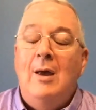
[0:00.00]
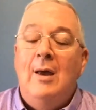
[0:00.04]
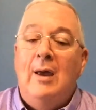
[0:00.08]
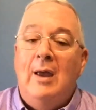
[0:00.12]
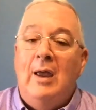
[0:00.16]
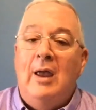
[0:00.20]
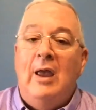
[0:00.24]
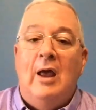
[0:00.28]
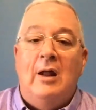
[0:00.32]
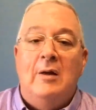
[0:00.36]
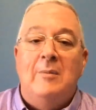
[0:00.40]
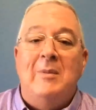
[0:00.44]

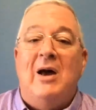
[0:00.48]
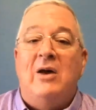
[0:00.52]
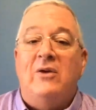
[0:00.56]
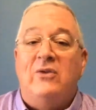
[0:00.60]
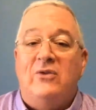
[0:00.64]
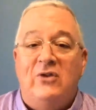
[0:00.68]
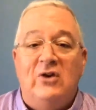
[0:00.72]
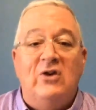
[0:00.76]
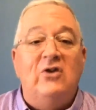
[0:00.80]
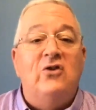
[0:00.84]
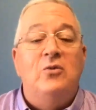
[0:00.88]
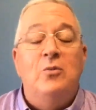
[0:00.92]
He had about
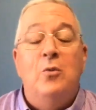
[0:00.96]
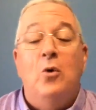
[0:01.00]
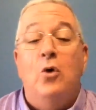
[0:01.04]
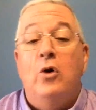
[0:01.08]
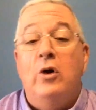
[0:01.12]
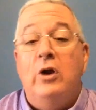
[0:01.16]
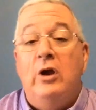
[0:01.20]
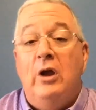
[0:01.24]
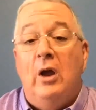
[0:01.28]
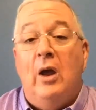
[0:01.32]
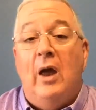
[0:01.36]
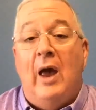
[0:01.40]
six more
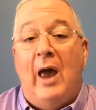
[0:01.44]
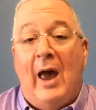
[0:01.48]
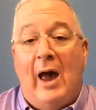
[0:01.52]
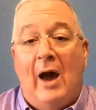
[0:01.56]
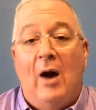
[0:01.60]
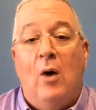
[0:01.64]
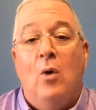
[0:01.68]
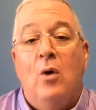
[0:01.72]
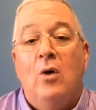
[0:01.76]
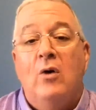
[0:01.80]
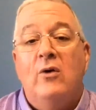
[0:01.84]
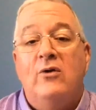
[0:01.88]

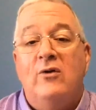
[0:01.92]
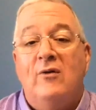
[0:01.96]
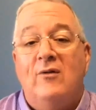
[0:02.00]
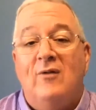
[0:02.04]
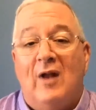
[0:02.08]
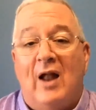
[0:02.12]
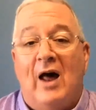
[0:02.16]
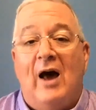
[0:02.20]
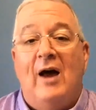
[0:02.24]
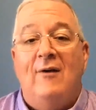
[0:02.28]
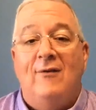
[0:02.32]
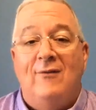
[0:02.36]
hours of
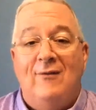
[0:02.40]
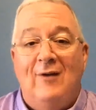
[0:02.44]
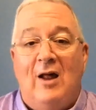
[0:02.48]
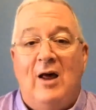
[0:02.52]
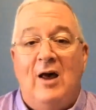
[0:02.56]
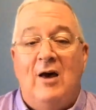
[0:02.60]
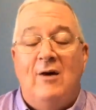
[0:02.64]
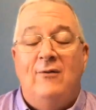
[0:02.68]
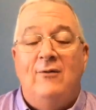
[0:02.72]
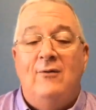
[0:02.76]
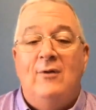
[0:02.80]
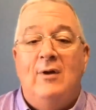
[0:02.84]
life
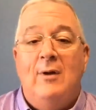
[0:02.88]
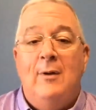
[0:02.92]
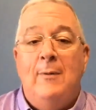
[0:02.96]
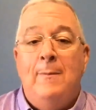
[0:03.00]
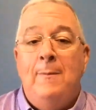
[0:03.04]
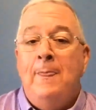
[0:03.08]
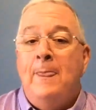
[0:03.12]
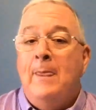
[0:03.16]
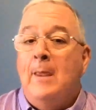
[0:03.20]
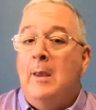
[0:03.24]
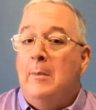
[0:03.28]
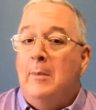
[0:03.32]
left,
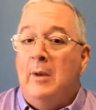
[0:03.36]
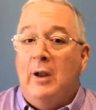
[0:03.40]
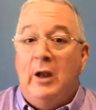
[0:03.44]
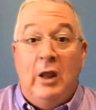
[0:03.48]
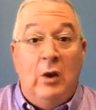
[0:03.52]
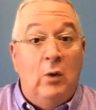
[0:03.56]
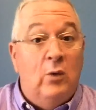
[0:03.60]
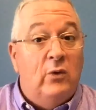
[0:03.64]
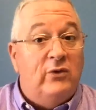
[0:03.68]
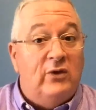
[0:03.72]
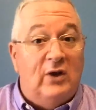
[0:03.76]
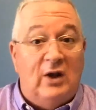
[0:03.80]
but
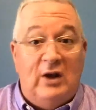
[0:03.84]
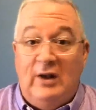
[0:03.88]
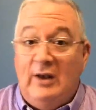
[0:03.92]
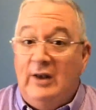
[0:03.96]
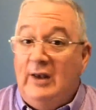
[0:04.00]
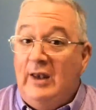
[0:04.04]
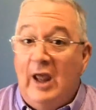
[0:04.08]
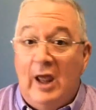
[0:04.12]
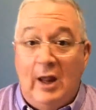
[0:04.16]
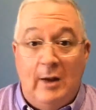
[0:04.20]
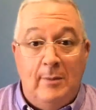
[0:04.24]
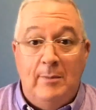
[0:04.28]
he was a
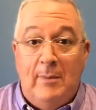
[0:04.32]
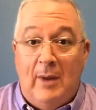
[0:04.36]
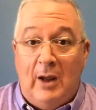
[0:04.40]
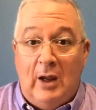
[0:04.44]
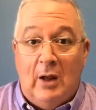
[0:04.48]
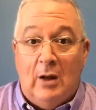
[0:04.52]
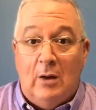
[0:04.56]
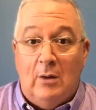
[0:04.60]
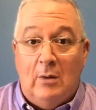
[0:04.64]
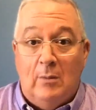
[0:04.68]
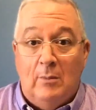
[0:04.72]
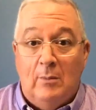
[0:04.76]
dead man
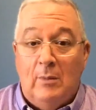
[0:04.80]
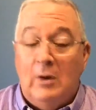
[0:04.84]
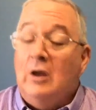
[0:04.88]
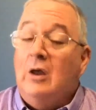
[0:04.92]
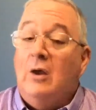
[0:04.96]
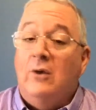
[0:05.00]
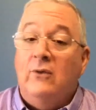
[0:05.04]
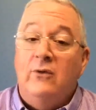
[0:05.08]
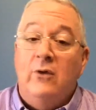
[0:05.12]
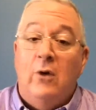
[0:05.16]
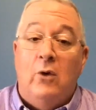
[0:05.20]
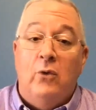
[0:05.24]

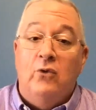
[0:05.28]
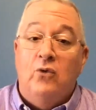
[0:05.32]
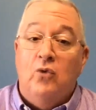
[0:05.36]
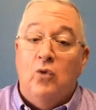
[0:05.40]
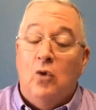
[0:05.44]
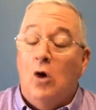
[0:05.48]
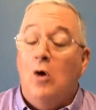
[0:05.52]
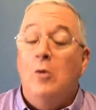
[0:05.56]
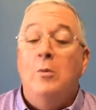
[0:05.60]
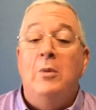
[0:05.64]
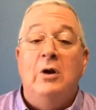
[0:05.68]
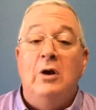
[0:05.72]
because those
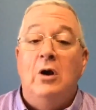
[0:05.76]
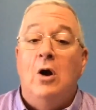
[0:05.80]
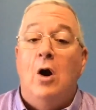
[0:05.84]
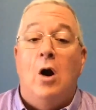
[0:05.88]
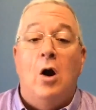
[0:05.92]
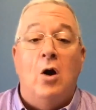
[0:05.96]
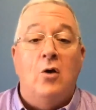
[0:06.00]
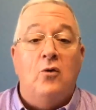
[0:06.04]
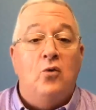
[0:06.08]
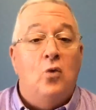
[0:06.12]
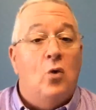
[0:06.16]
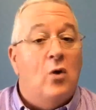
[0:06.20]
Roman
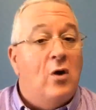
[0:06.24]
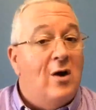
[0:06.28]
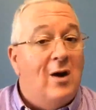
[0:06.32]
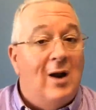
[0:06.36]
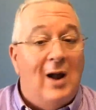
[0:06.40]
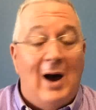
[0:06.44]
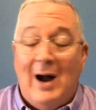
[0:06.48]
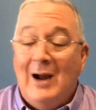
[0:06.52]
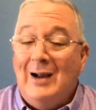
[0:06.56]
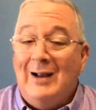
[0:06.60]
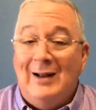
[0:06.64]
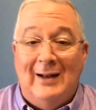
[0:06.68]
guards were
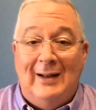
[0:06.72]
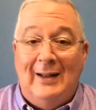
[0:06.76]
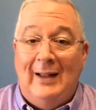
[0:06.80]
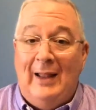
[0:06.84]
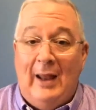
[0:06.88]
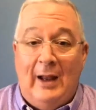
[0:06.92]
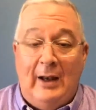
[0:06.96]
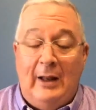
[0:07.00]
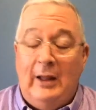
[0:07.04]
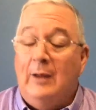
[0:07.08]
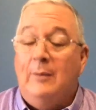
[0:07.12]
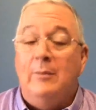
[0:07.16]
not going to
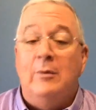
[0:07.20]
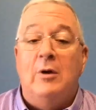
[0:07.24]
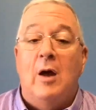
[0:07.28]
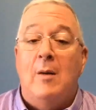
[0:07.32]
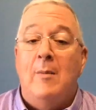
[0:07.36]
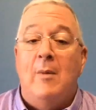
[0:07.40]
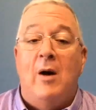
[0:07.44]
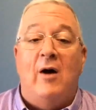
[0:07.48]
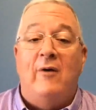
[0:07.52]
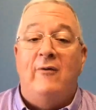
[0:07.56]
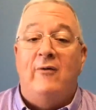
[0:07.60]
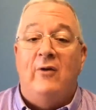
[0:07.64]
let him
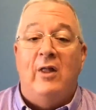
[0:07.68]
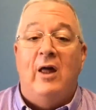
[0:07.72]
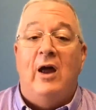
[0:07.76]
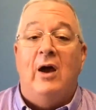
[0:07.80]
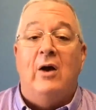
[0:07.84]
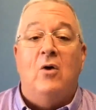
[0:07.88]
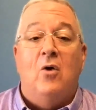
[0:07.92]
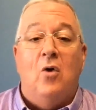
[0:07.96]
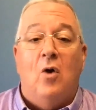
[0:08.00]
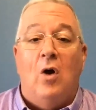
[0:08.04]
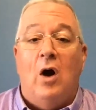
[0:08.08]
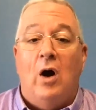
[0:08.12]
come off of that
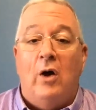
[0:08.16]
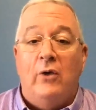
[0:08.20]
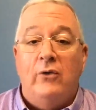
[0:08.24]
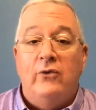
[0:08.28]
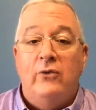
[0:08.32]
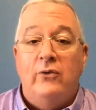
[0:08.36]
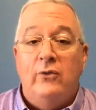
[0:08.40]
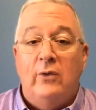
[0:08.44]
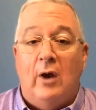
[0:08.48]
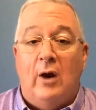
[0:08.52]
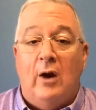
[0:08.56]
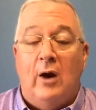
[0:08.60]

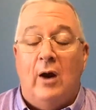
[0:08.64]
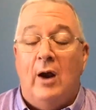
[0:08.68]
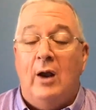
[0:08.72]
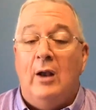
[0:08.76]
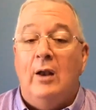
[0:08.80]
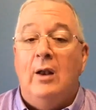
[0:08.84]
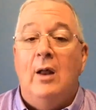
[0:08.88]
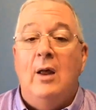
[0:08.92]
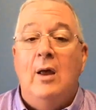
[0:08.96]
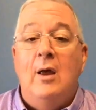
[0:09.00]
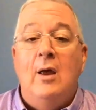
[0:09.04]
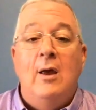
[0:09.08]
cross. All right.
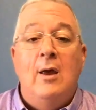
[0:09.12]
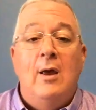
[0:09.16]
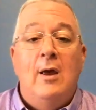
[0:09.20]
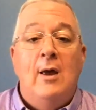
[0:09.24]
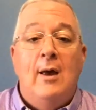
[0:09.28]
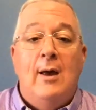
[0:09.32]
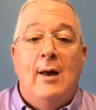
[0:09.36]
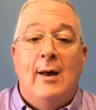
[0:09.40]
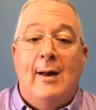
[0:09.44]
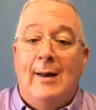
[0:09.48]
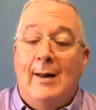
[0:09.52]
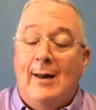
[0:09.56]

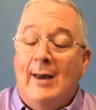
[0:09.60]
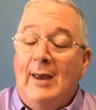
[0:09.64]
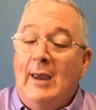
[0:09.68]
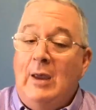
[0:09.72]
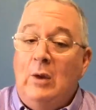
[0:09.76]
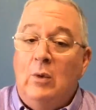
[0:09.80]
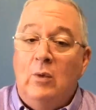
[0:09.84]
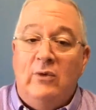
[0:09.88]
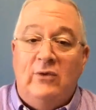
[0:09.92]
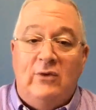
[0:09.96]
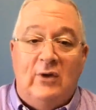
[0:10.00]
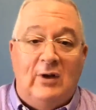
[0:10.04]
Uh, he
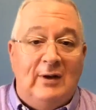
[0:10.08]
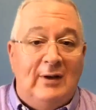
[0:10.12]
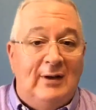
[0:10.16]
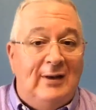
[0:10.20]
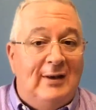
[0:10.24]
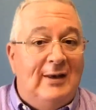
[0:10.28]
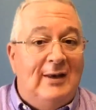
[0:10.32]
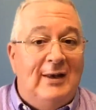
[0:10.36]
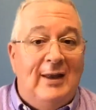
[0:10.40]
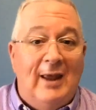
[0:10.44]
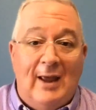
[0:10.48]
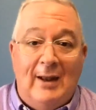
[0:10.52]
was a
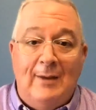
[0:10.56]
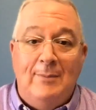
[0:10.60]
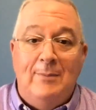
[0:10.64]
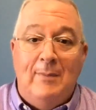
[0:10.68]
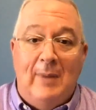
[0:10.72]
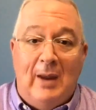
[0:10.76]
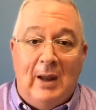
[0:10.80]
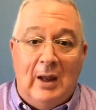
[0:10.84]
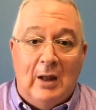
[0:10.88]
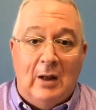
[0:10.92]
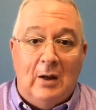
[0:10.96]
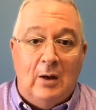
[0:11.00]
dead
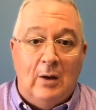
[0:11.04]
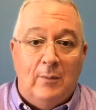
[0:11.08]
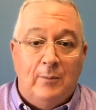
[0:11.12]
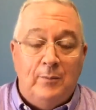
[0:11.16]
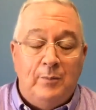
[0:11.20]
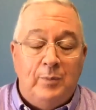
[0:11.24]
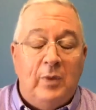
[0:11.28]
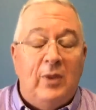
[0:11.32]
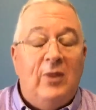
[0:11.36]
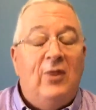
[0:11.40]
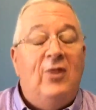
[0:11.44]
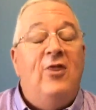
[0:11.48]
man.
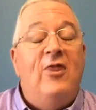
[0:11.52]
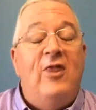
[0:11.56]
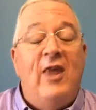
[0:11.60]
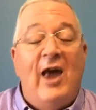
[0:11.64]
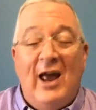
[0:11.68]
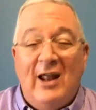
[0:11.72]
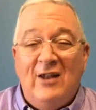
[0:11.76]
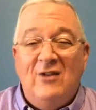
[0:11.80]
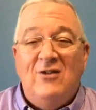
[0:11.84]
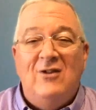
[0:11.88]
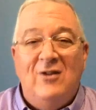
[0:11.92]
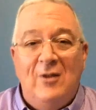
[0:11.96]

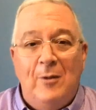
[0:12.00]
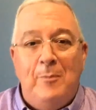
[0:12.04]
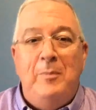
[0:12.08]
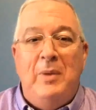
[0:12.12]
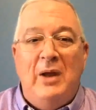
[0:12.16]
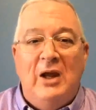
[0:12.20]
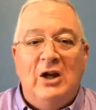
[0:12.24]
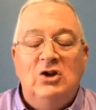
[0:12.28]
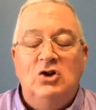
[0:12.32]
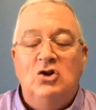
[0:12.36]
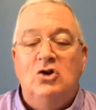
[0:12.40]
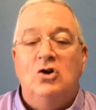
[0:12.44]
That's the
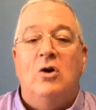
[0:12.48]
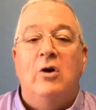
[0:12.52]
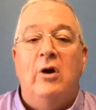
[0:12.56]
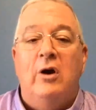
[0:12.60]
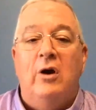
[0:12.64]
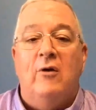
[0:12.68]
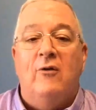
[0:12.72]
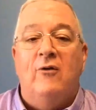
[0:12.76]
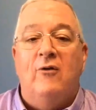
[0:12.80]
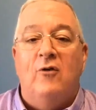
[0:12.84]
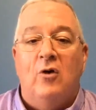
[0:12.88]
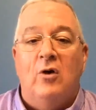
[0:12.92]
picture
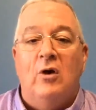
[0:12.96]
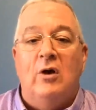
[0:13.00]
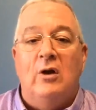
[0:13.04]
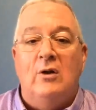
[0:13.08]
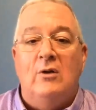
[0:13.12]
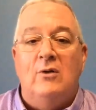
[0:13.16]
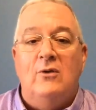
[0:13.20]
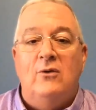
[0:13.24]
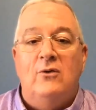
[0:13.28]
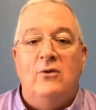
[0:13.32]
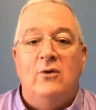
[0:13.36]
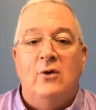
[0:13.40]
here,
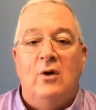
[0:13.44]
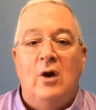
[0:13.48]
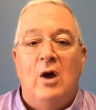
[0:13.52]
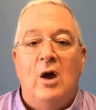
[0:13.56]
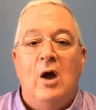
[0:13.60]
friends.